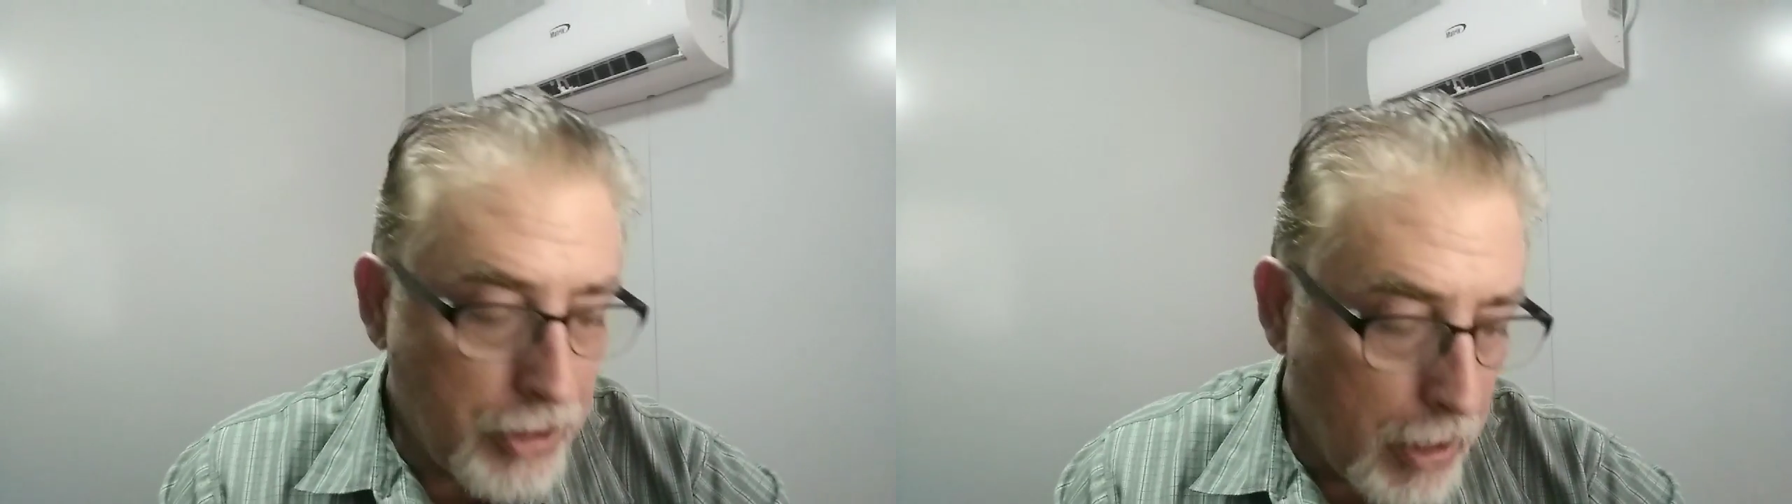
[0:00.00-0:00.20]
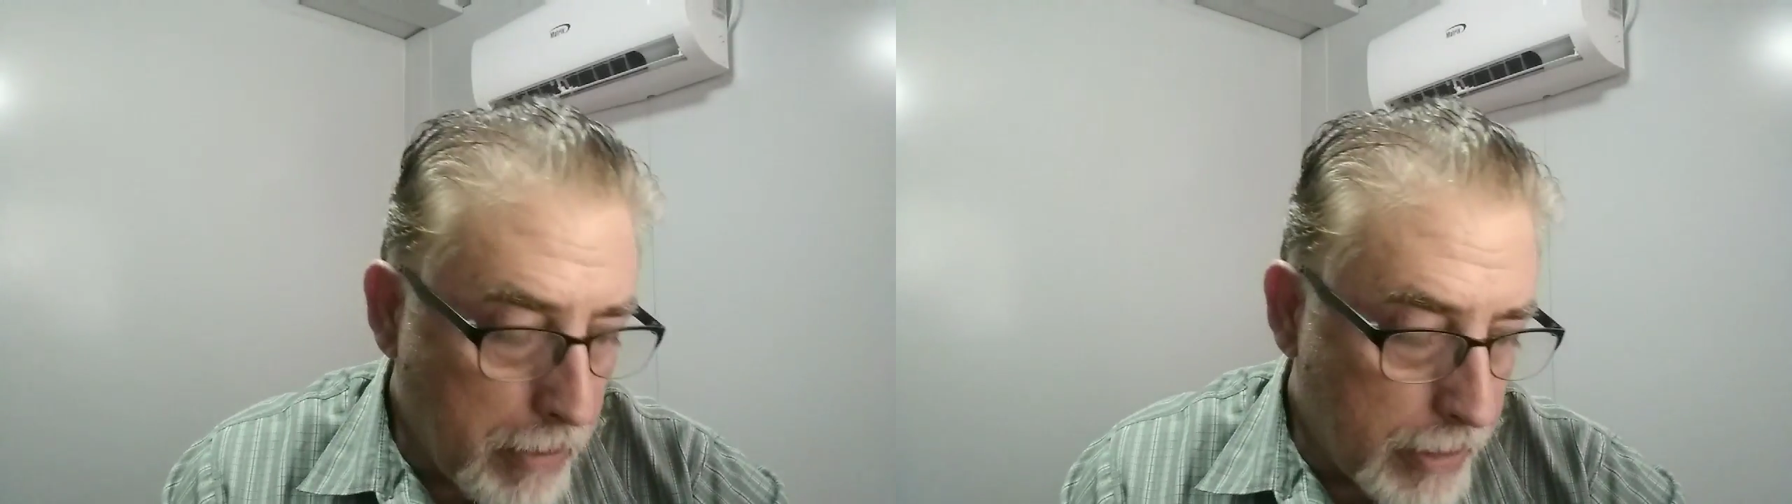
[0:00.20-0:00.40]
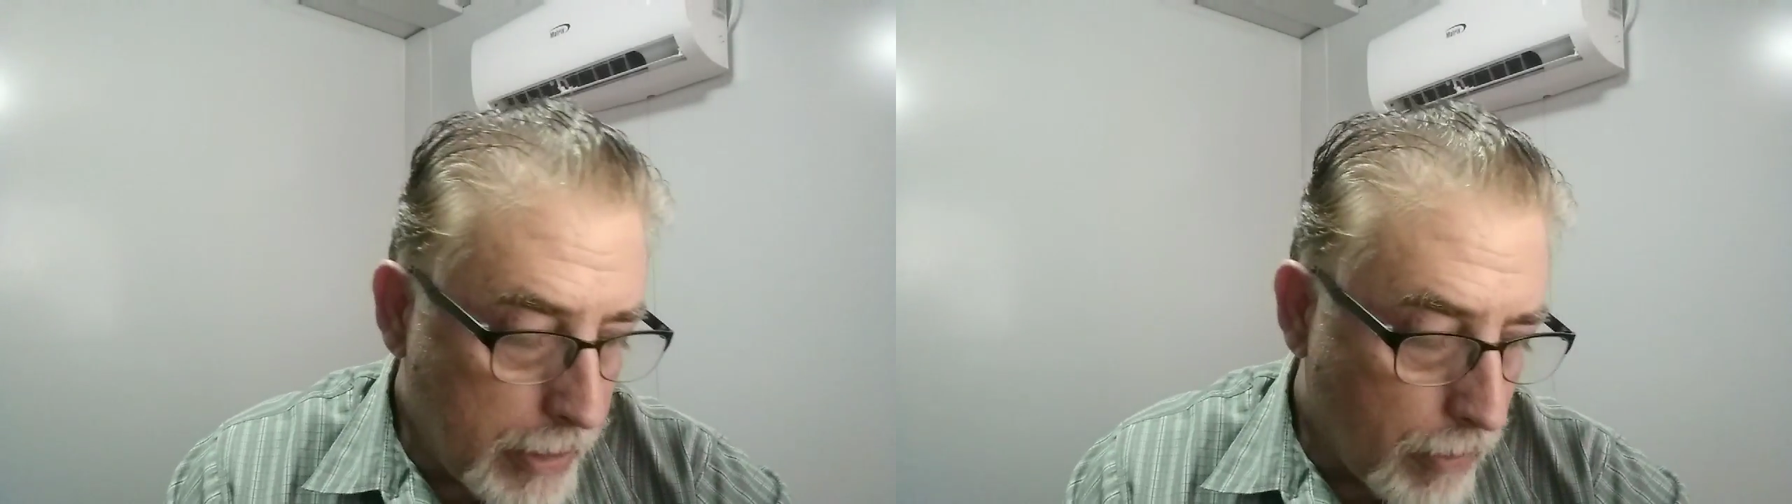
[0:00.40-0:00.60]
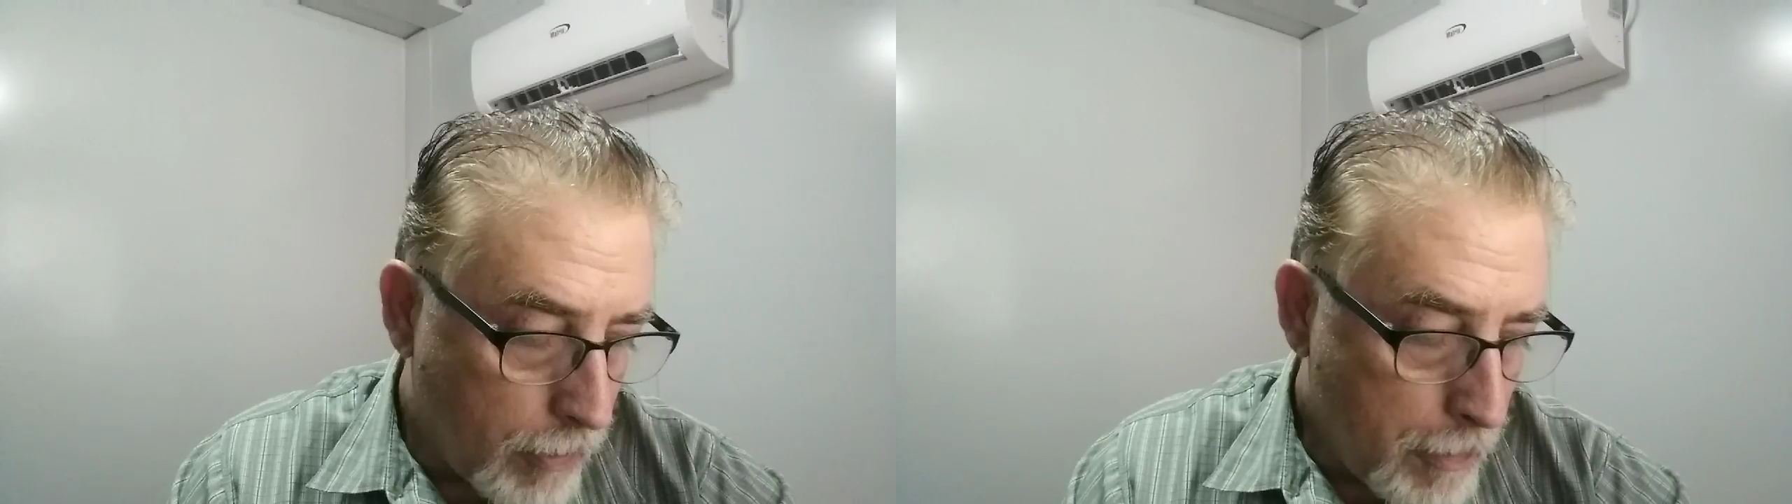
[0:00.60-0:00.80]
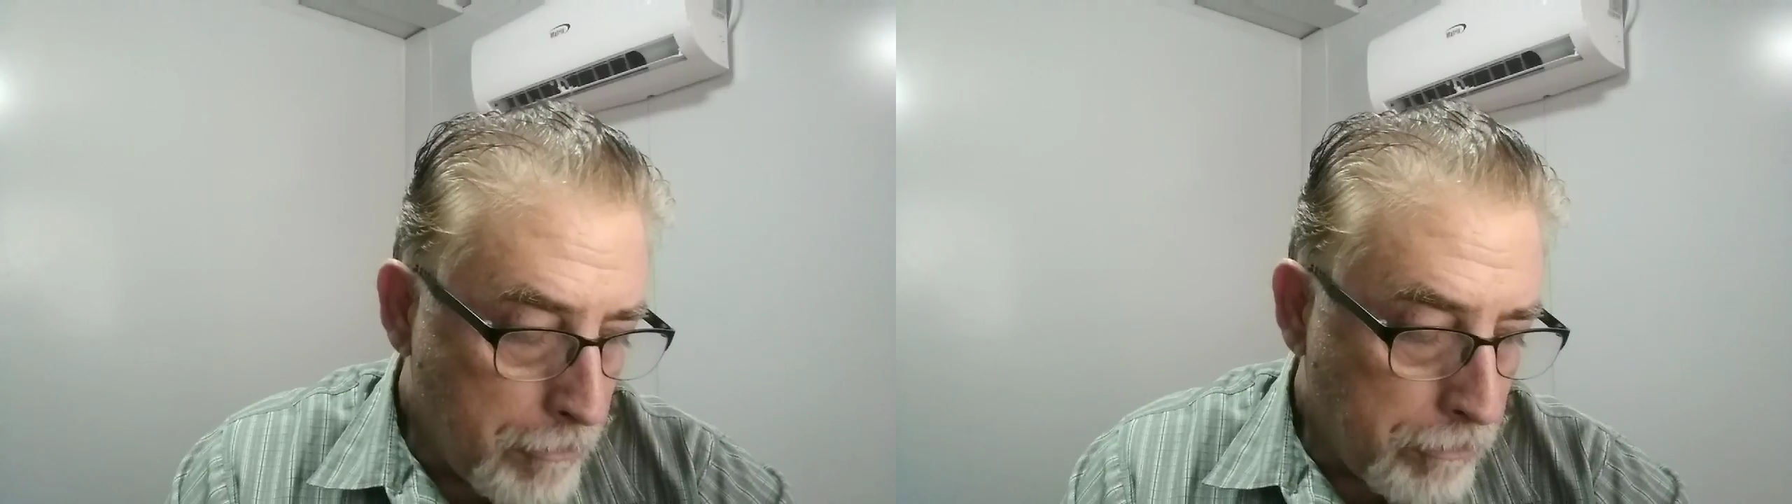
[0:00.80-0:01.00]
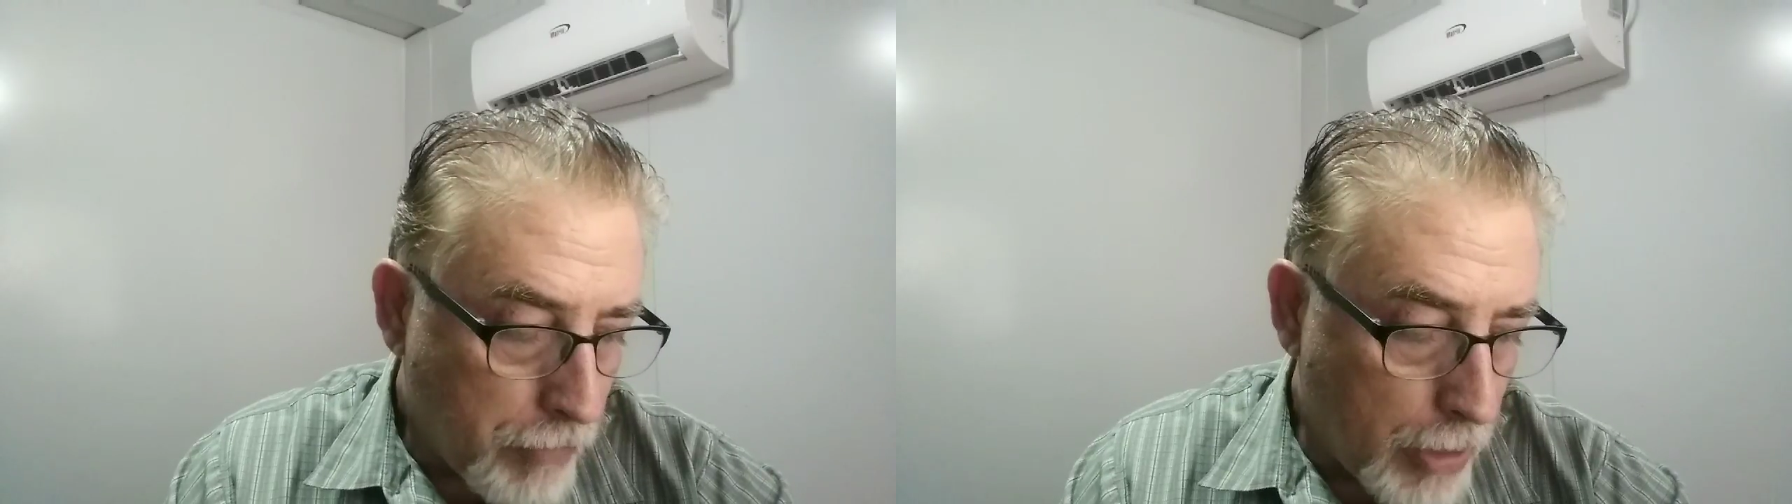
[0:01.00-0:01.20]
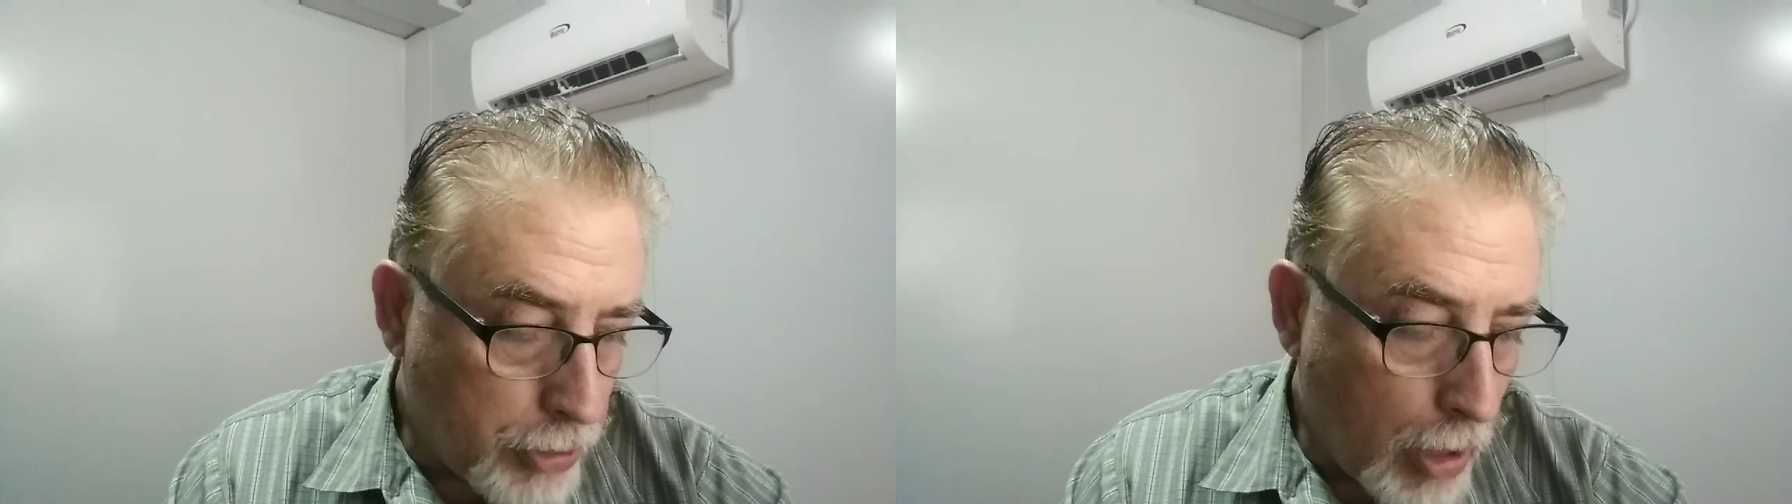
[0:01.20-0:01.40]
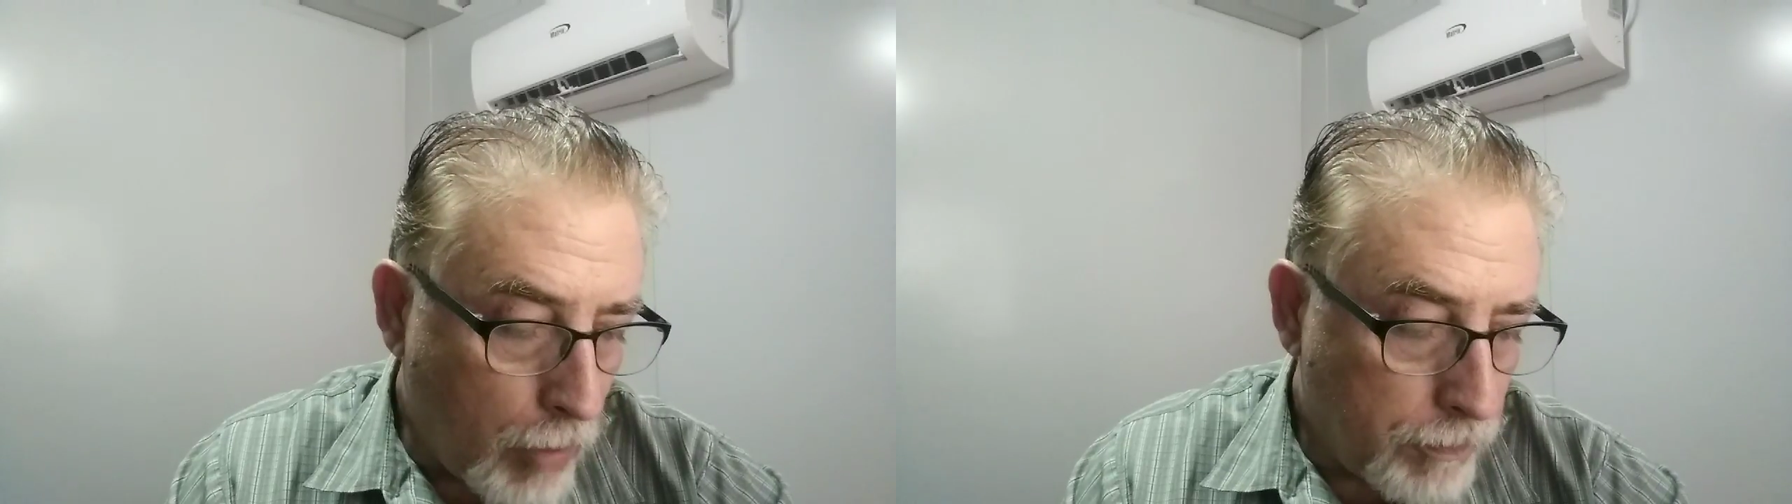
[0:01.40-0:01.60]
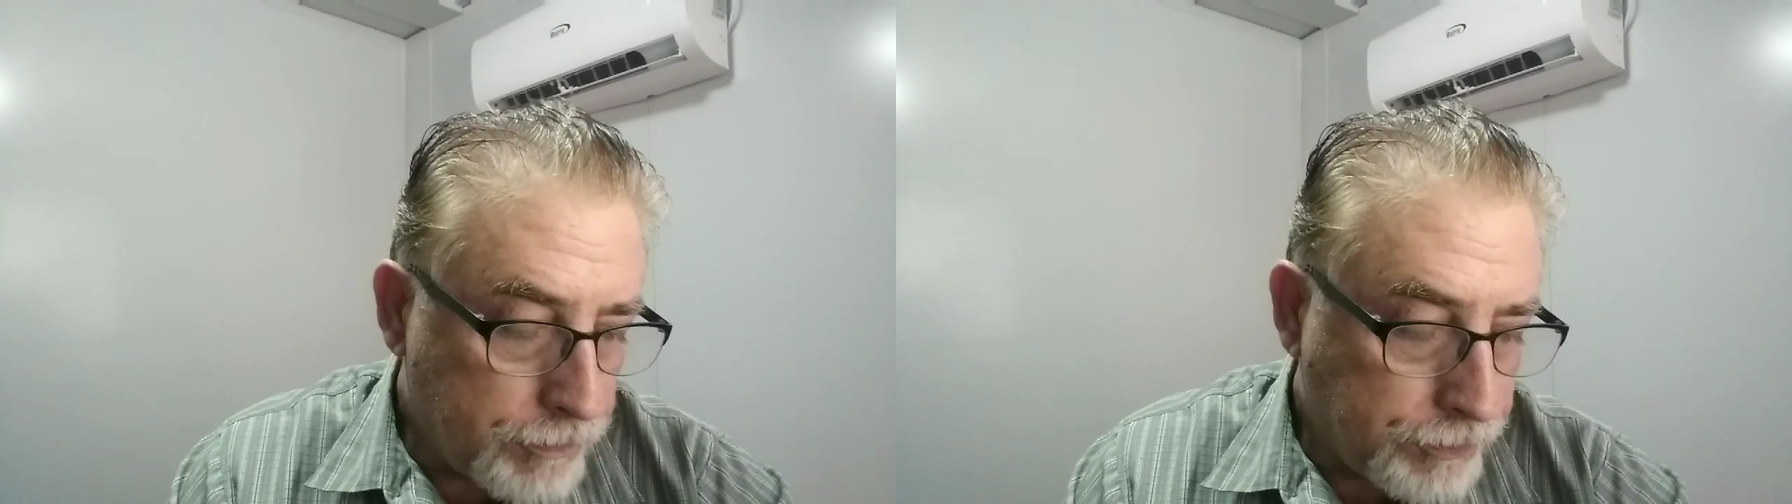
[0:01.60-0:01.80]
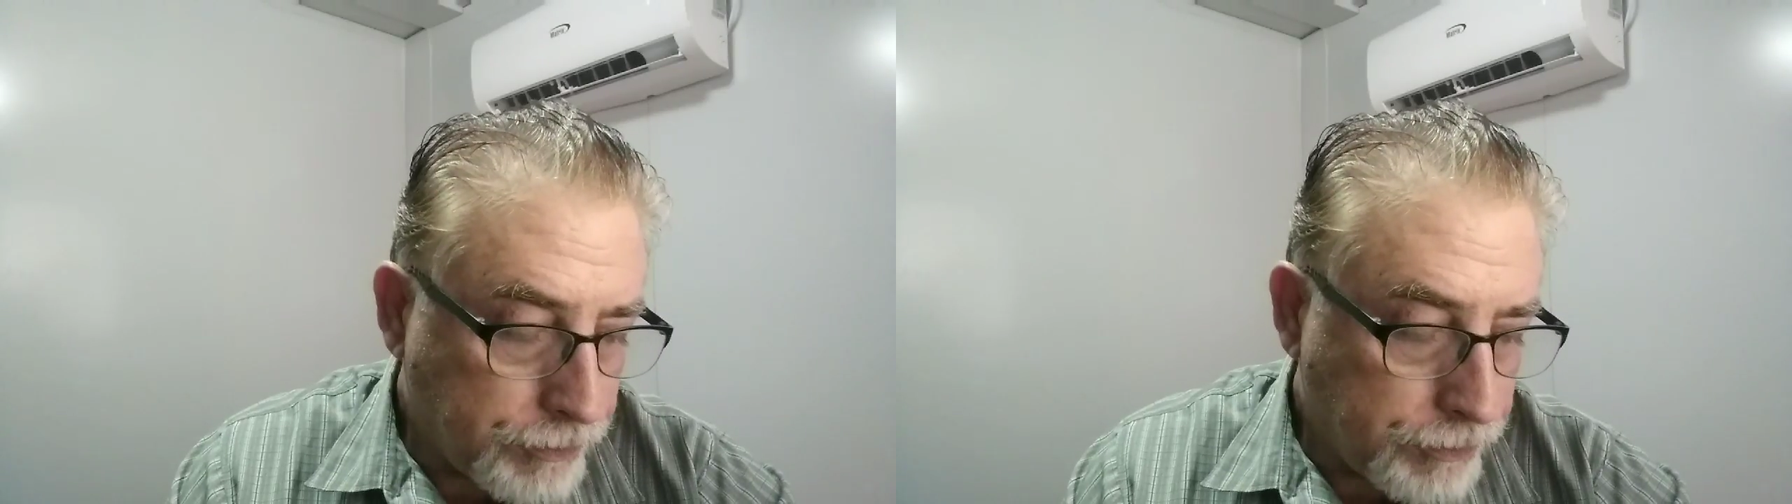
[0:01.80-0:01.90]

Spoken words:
It's not a big deal. So,